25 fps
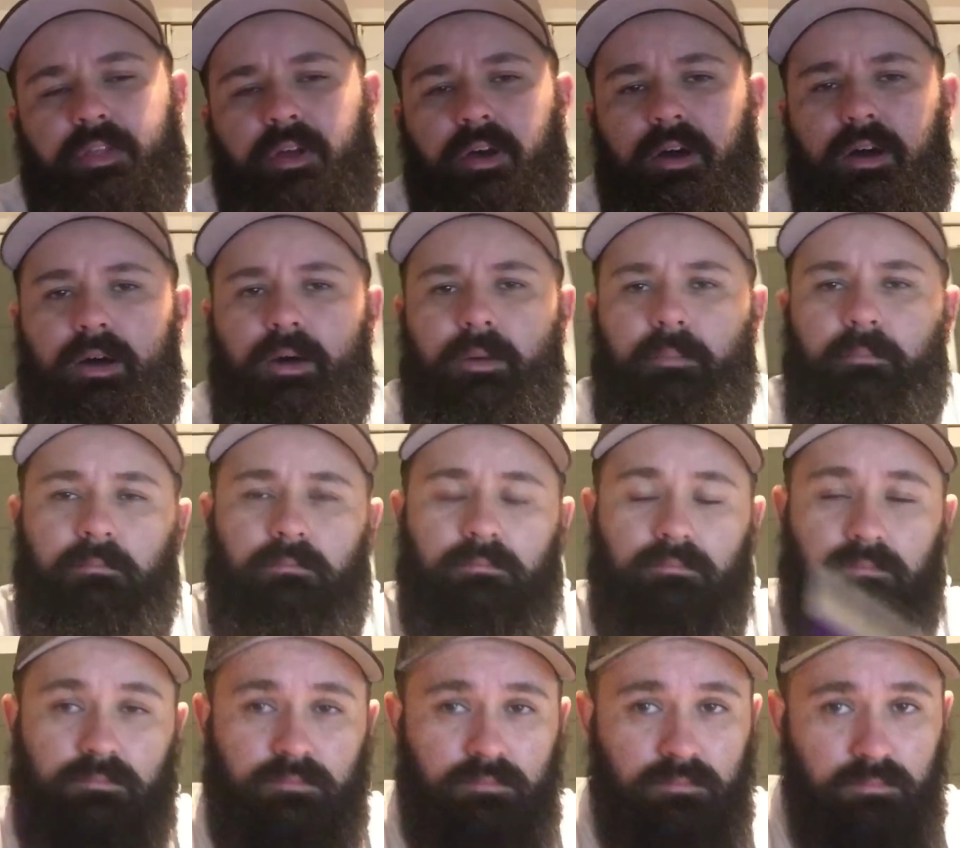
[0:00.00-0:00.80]

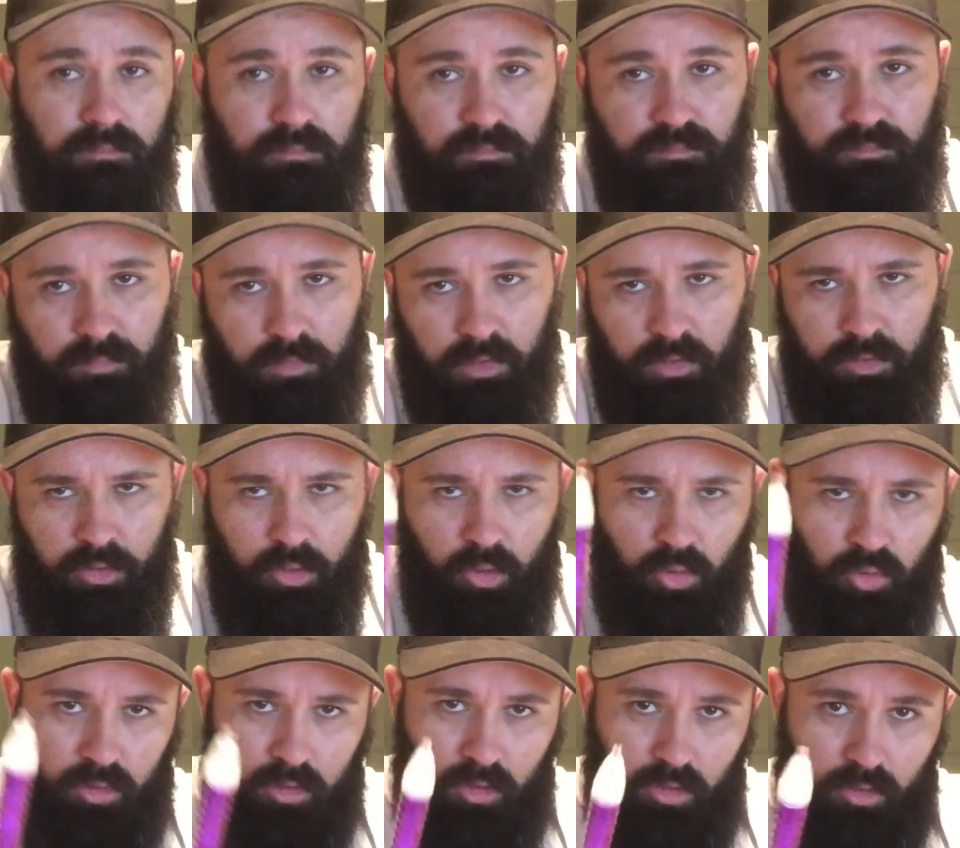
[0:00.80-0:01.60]

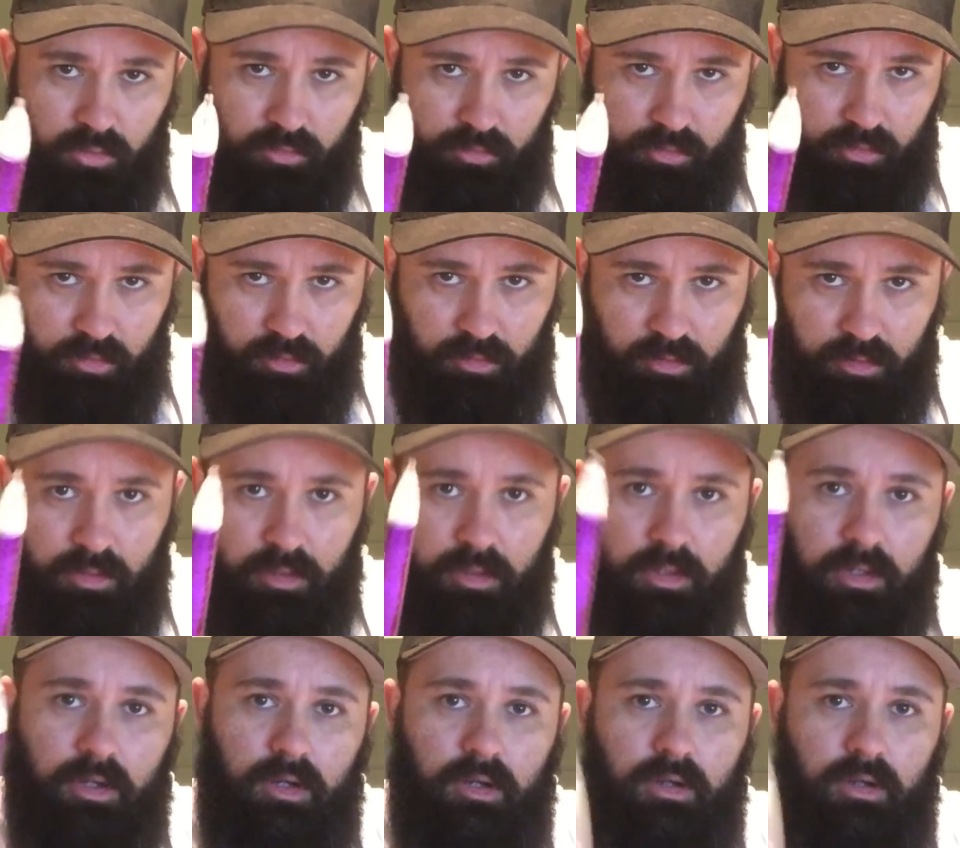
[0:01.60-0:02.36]
no longer